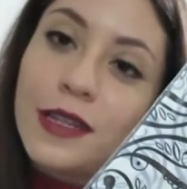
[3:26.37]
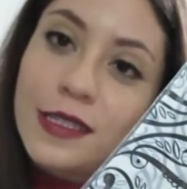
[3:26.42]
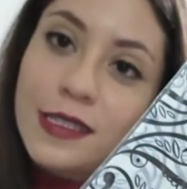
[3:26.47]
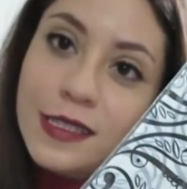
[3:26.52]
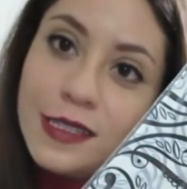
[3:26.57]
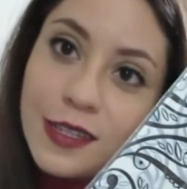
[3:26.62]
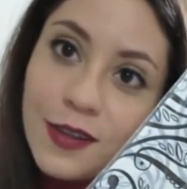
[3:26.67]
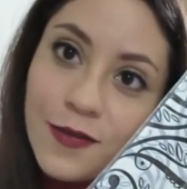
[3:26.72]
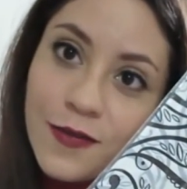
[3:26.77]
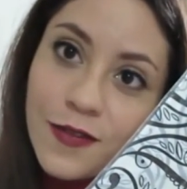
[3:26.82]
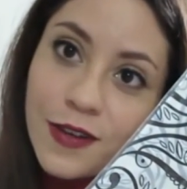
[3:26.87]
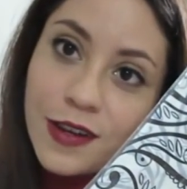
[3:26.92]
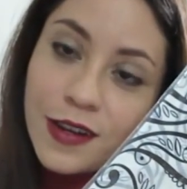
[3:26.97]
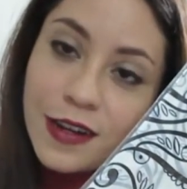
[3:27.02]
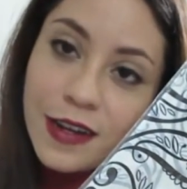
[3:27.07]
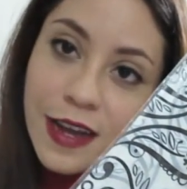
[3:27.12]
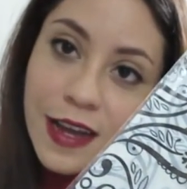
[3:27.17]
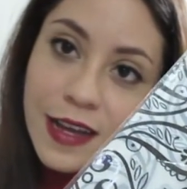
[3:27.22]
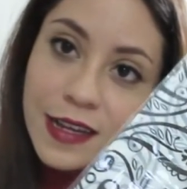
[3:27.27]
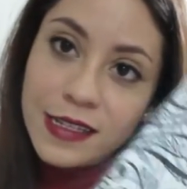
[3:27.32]
It's different
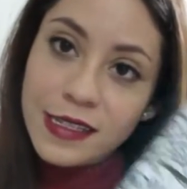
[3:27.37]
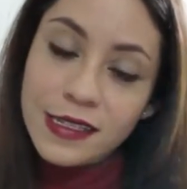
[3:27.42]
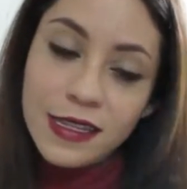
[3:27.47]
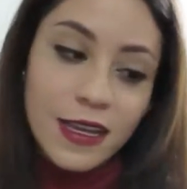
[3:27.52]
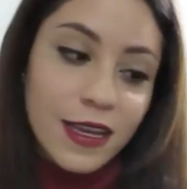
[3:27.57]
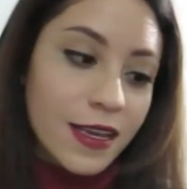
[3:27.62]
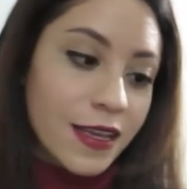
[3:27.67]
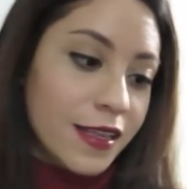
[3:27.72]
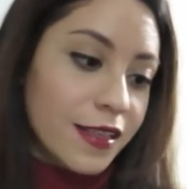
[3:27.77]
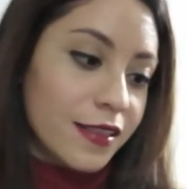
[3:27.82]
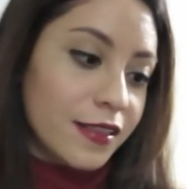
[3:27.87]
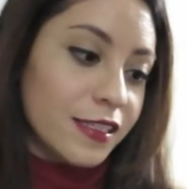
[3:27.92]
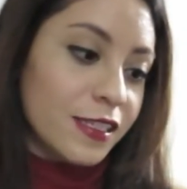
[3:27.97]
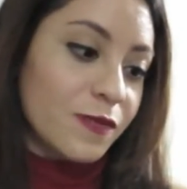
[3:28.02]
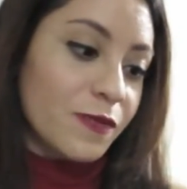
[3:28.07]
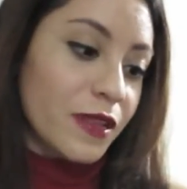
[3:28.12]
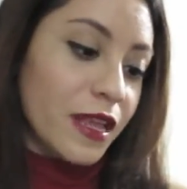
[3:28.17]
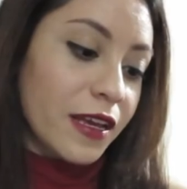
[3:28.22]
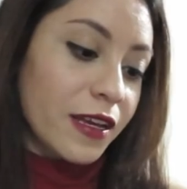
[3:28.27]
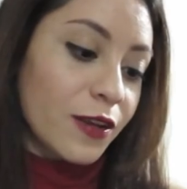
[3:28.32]
and has this
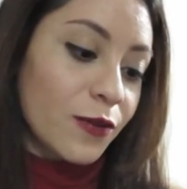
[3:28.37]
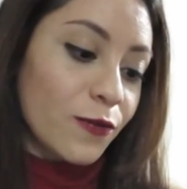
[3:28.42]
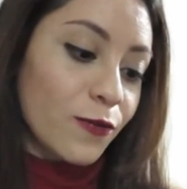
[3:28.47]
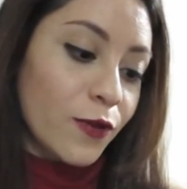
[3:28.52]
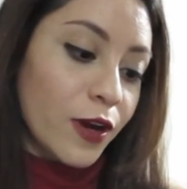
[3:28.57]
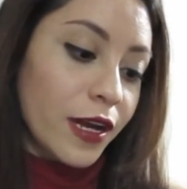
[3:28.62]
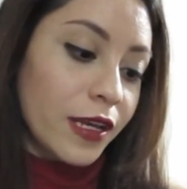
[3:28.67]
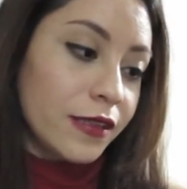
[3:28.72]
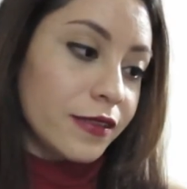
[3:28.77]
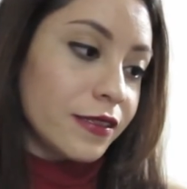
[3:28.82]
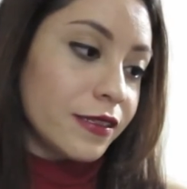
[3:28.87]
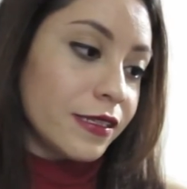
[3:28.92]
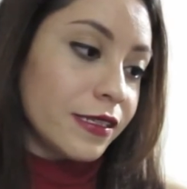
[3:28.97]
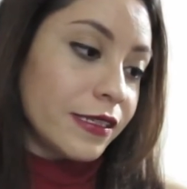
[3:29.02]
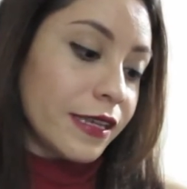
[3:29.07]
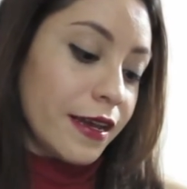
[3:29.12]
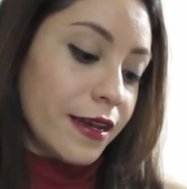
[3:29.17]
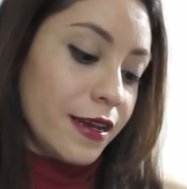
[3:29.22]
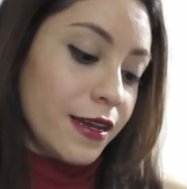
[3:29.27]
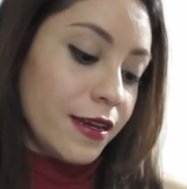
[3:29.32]
black and white
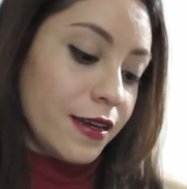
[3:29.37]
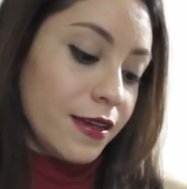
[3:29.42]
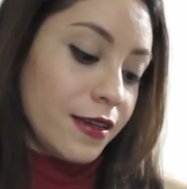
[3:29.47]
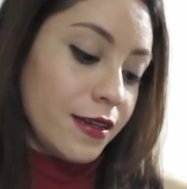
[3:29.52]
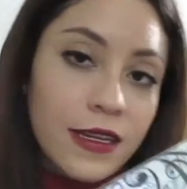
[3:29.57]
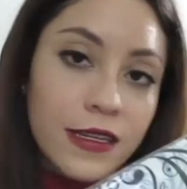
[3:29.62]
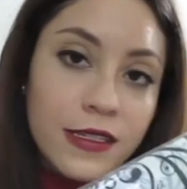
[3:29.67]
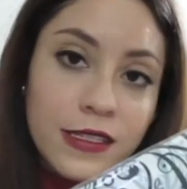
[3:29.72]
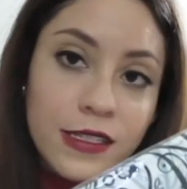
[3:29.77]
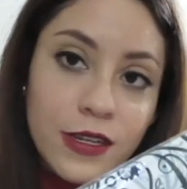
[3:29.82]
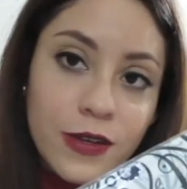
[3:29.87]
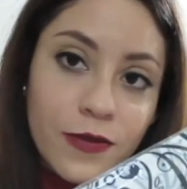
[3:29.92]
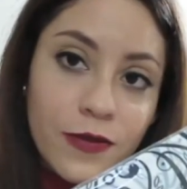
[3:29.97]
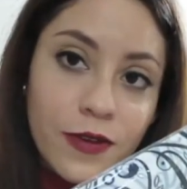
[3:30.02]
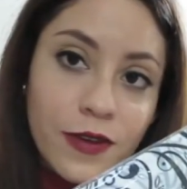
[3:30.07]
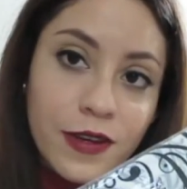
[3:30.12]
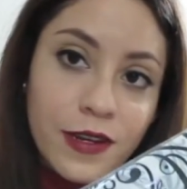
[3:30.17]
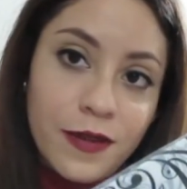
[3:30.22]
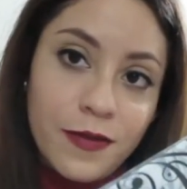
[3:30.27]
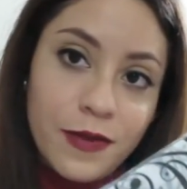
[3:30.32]
design, so
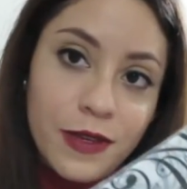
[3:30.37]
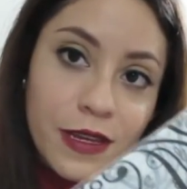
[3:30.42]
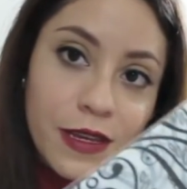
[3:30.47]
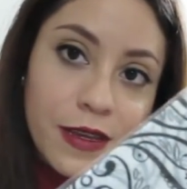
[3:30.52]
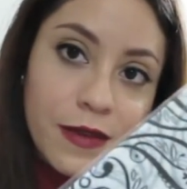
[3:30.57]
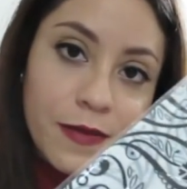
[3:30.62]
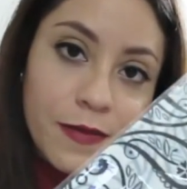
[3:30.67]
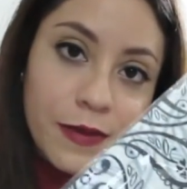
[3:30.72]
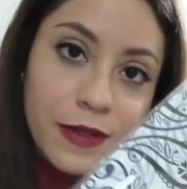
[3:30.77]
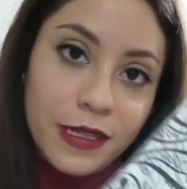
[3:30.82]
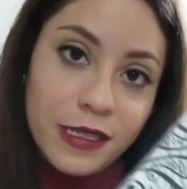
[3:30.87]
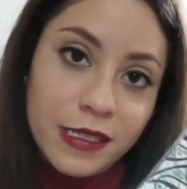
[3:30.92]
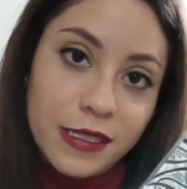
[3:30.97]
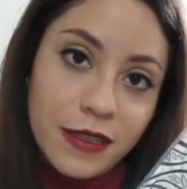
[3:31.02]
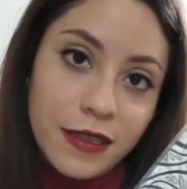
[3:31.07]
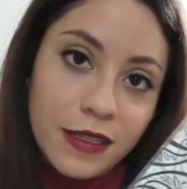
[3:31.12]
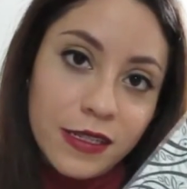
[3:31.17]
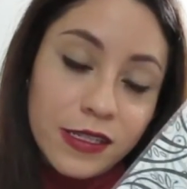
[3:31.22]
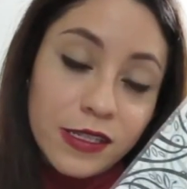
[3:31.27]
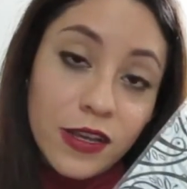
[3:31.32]
we're gonna be
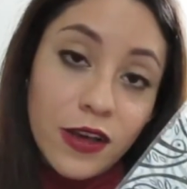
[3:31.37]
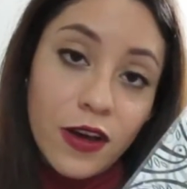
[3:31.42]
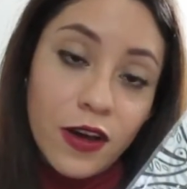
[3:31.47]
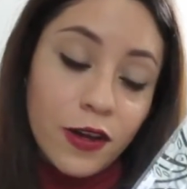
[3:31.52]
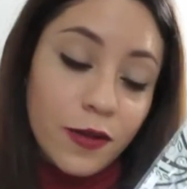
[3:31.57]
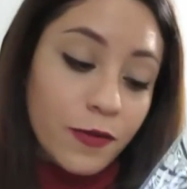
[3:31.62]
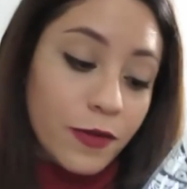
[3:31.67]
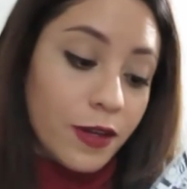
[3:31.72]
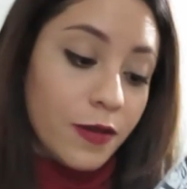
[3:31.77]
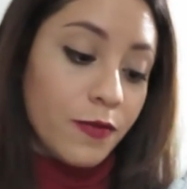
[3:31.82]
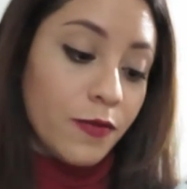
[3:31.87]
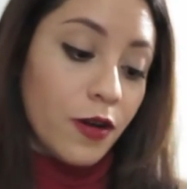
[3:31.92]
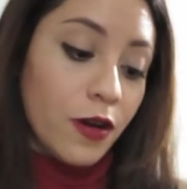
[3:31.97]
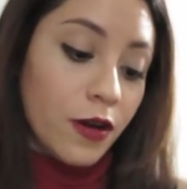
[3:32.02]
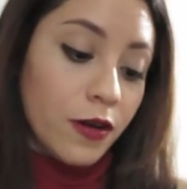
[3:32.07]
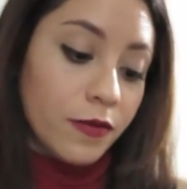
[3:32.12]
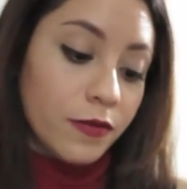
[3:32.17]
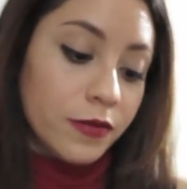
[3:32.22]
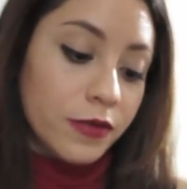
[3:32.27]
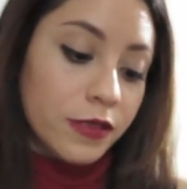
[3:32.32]
placing this on my
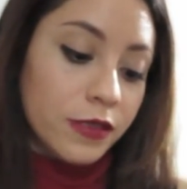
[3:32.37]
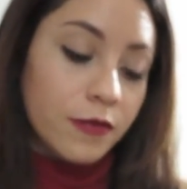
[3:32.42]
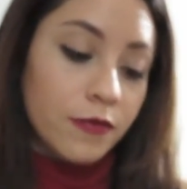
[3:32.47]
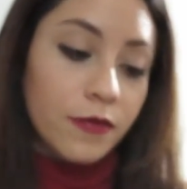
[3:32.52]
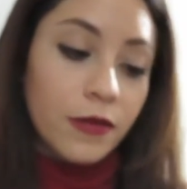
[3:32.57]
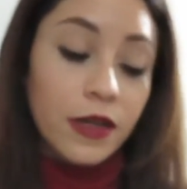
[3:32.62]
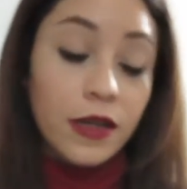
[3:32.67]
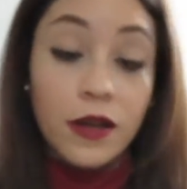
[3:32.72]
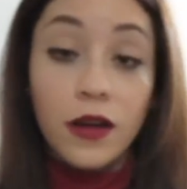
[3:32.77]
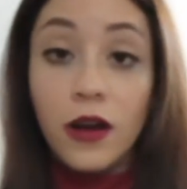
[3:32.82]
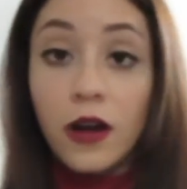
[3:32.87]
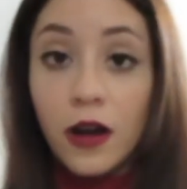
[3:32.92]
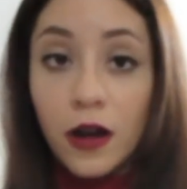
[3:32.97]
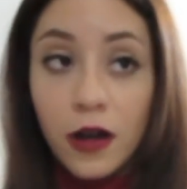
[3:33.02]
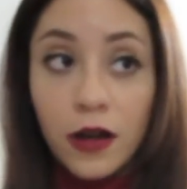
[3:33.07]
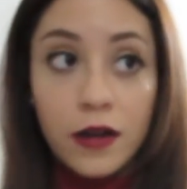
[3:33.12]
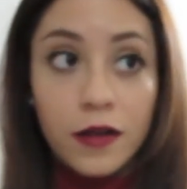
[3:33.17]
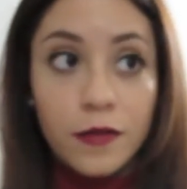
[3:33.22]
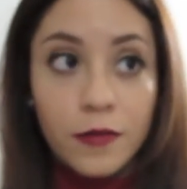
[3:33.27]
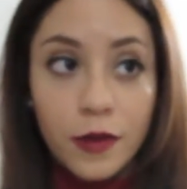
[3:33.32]
mom's my
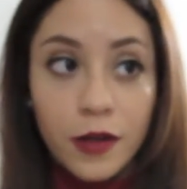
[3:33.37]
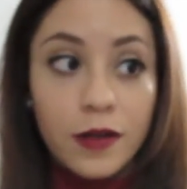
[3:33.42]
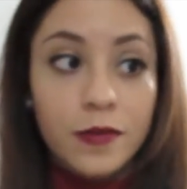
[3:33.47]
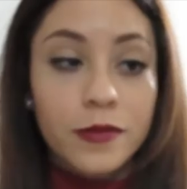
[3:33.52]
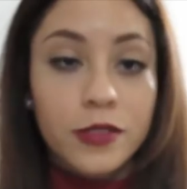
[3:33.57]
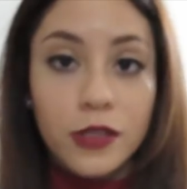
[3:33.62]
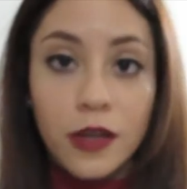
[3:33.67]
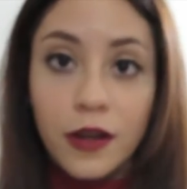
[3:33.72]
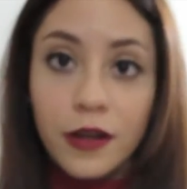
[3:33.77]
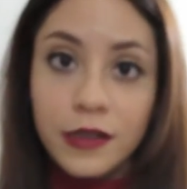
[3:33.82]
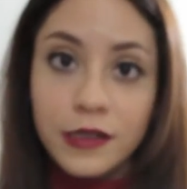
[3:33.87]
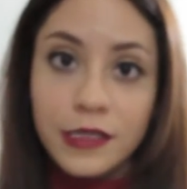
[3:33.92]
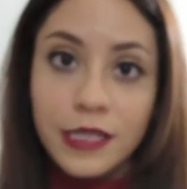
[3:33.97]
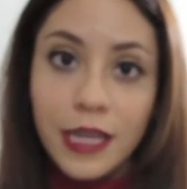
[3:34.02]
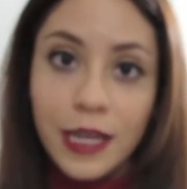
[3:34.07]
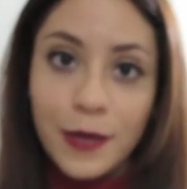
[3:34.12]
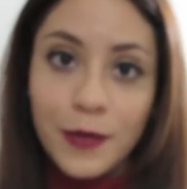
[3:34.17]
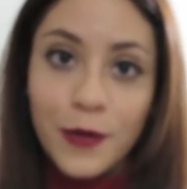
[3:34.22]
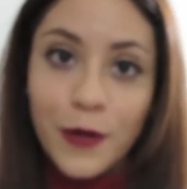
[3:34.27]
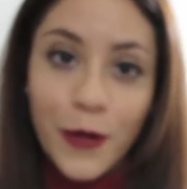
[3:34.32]
mom's aunt
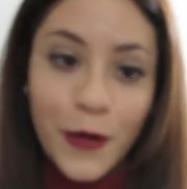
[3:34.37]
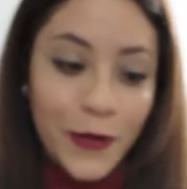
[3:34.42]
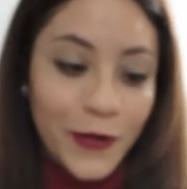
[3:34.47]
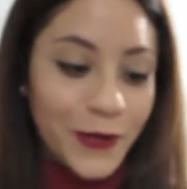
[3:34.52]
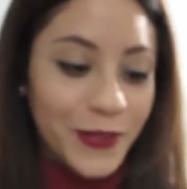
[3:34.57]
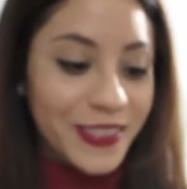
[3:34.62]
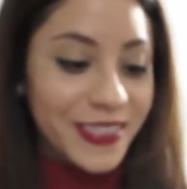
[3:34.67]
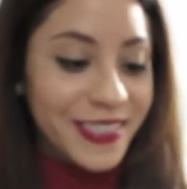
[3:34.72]
table.